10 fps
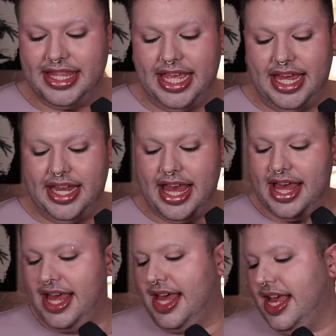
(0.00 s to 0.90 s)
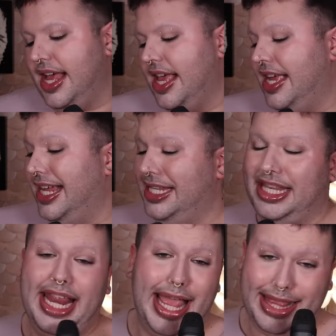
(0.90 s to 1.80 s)
And I
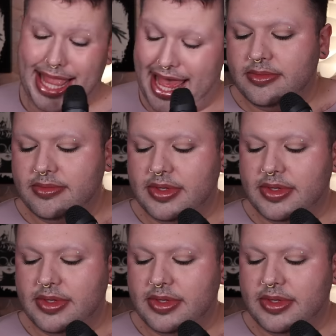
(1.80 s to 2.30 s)
hate that.